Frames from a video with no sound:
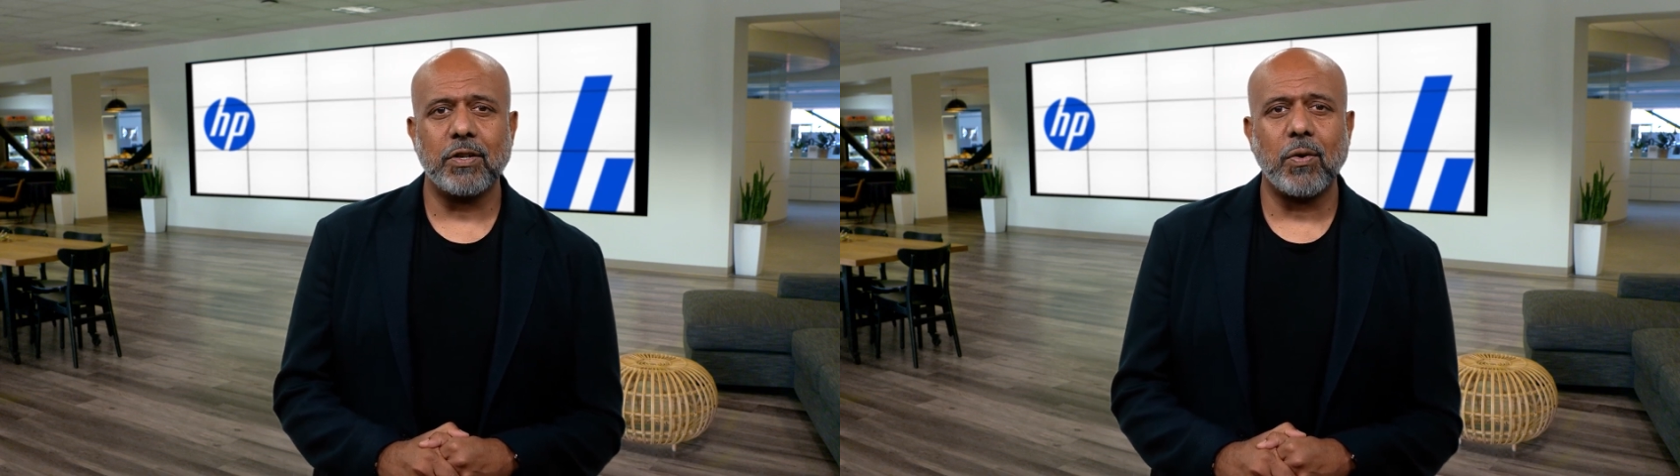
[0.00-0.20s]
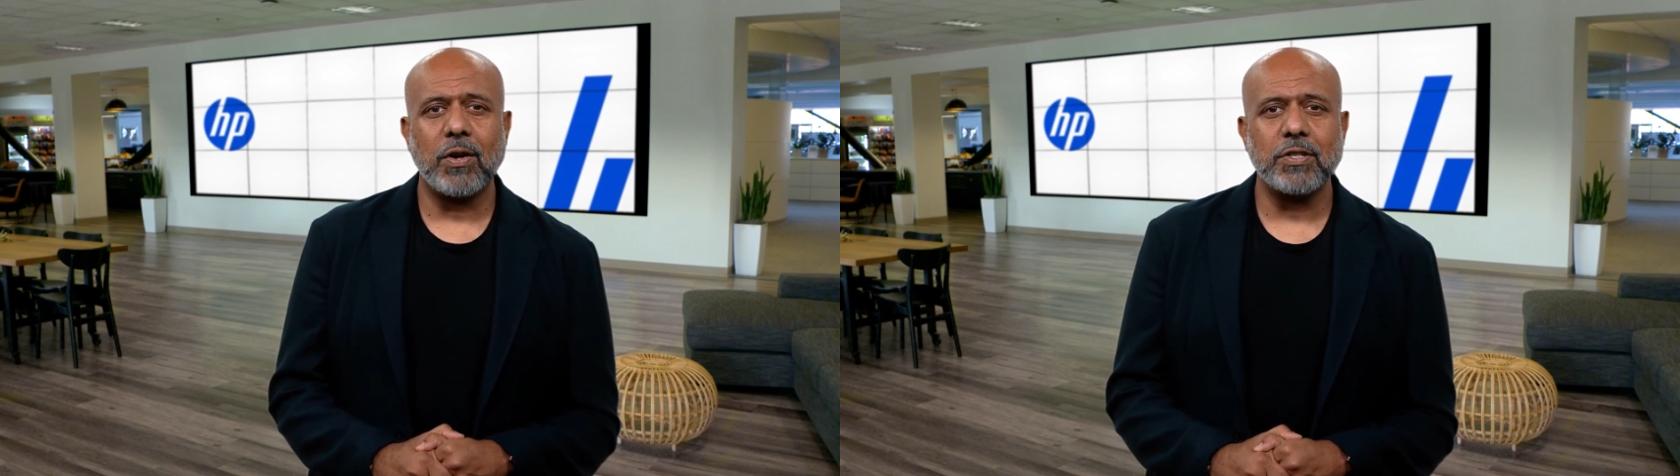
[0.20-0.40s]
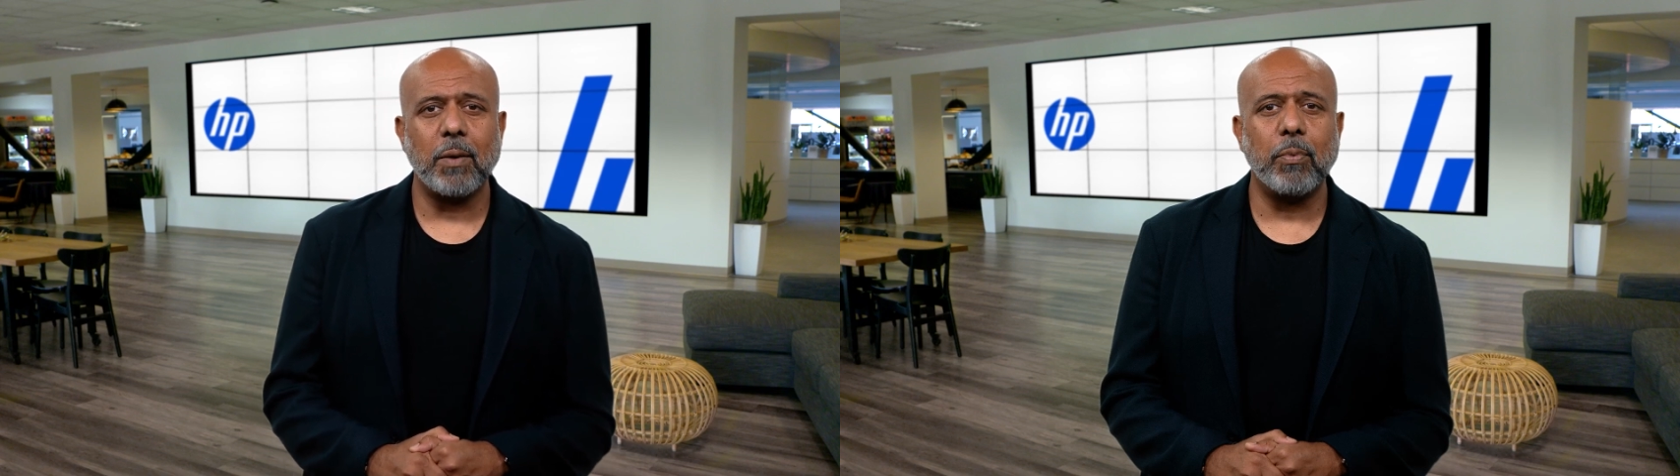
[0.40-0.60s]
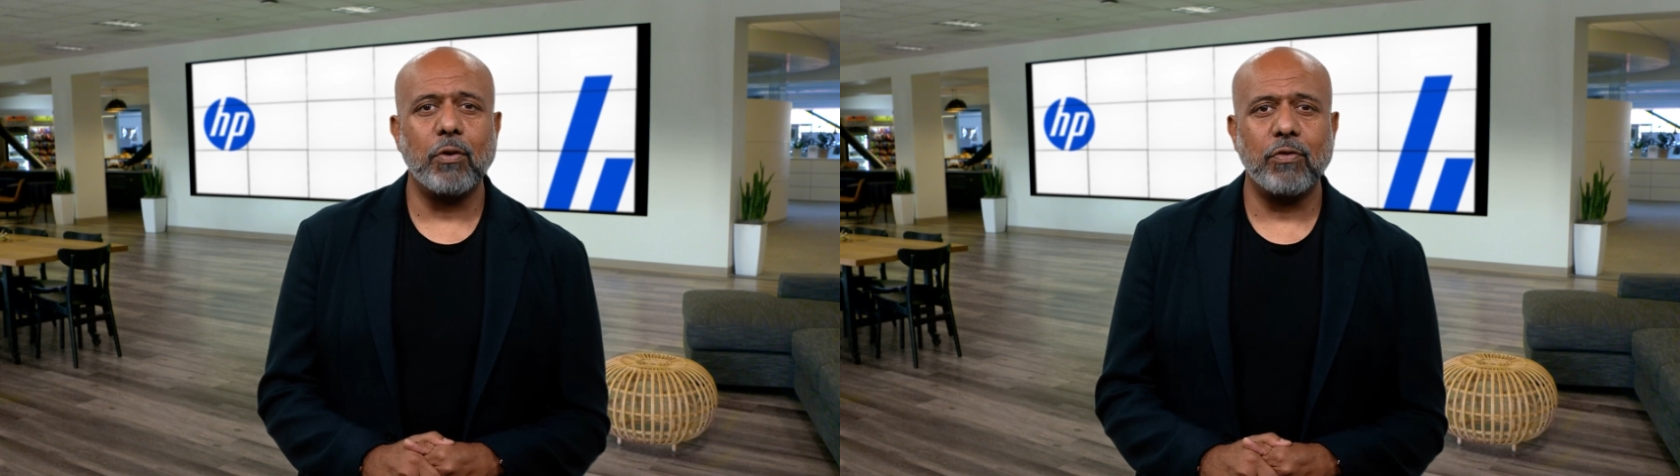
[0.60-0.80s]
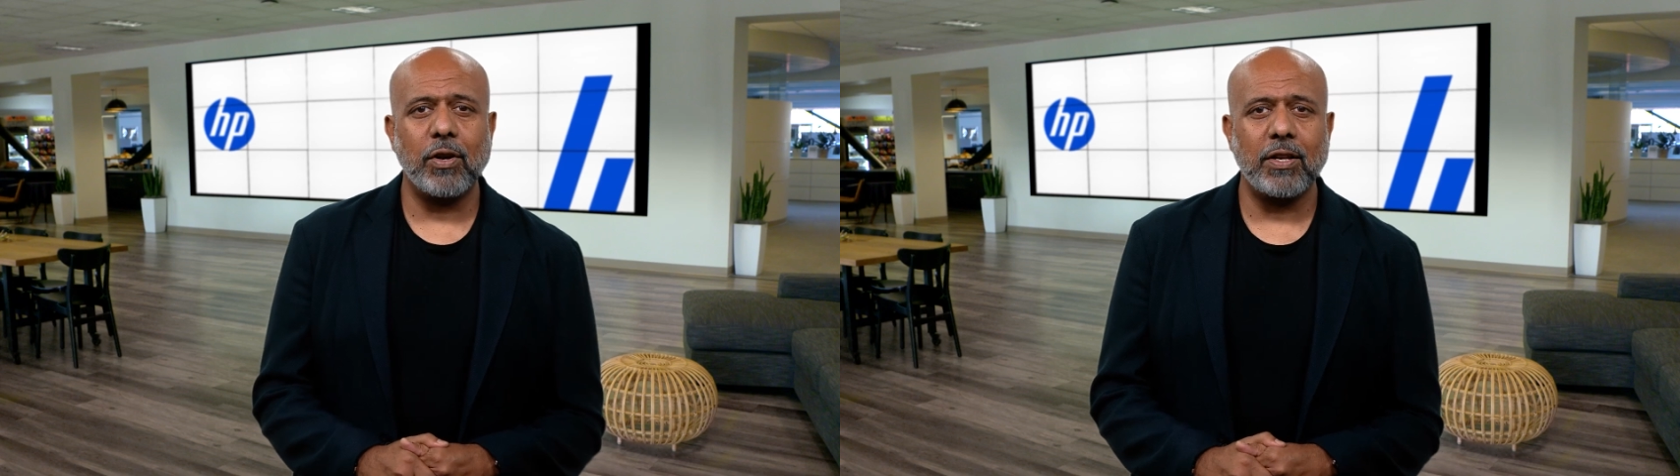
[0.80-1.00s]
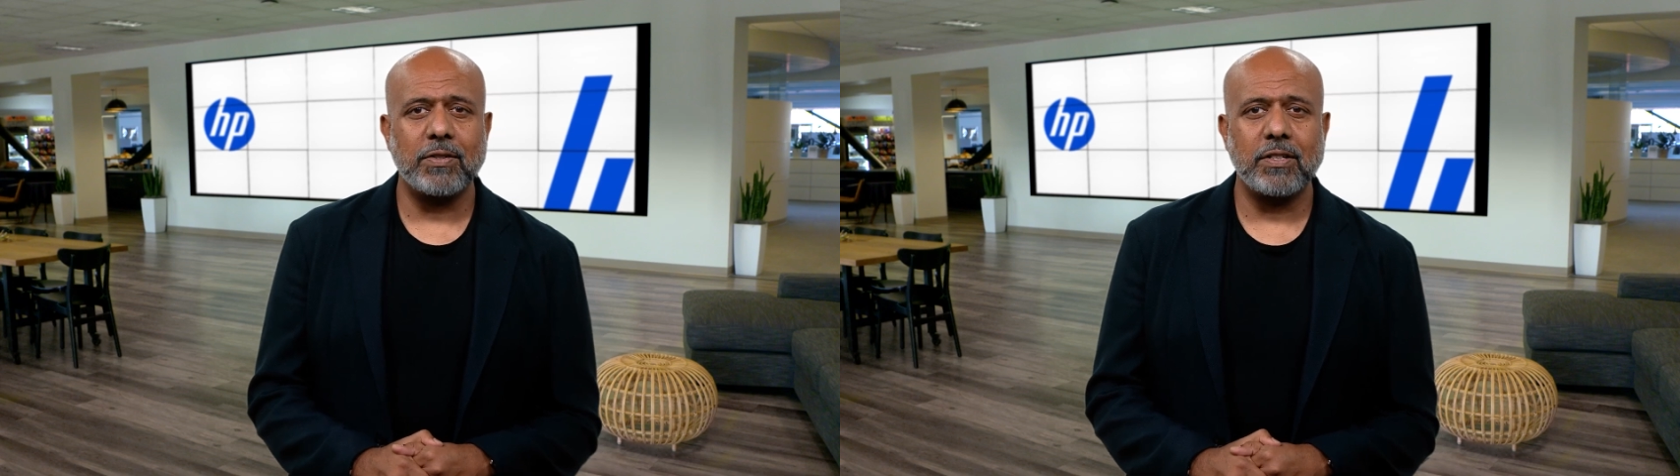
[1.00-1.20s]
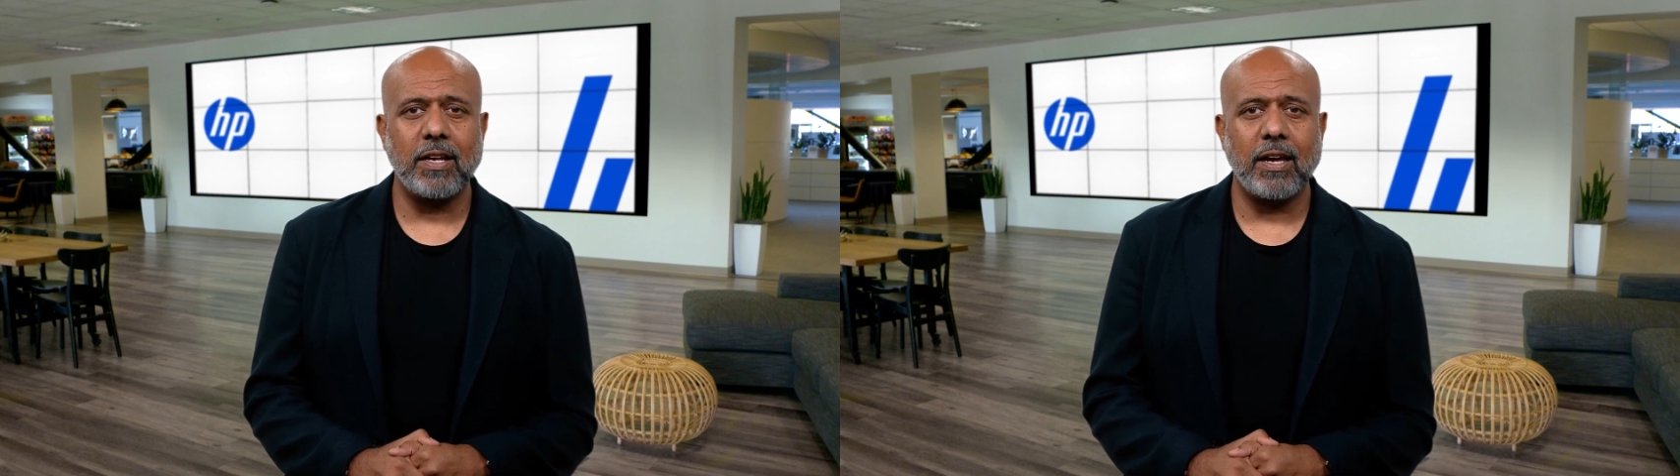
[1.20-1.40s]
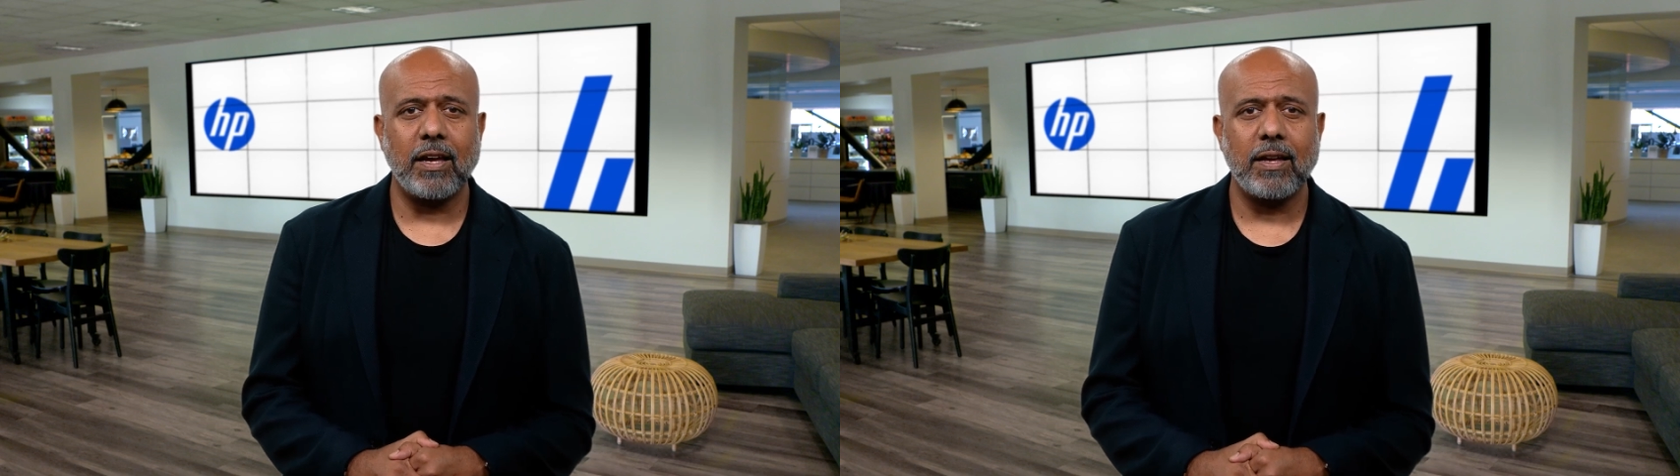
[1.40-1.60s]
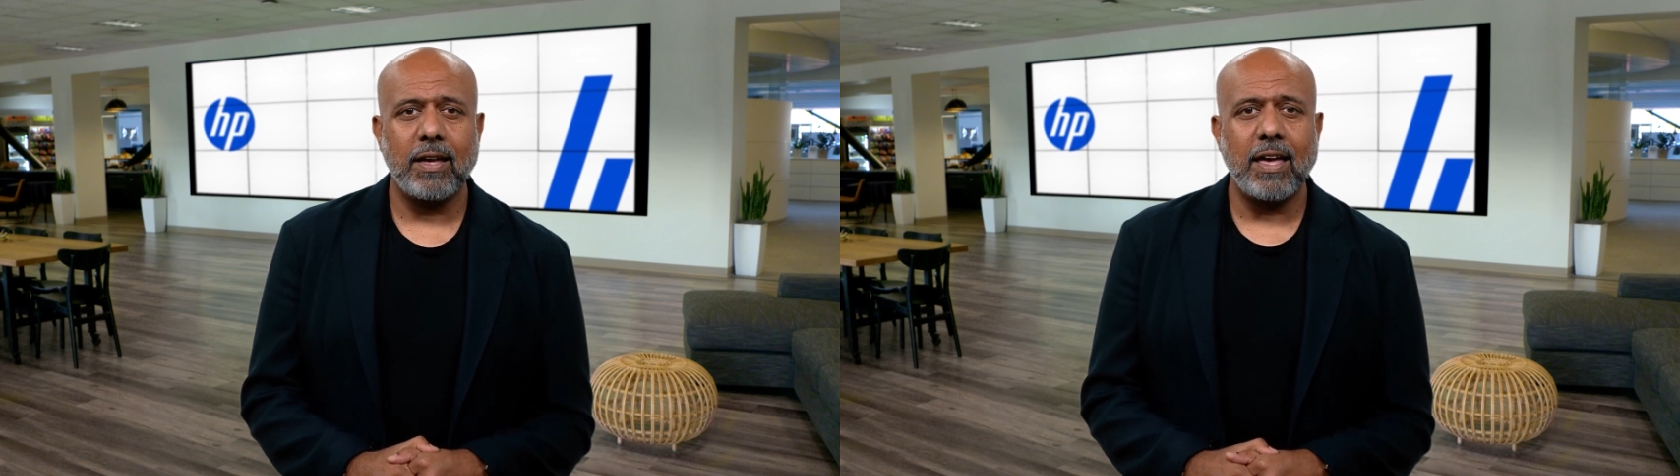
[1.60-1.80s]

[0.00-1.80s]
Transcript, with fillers: across our portfolio today,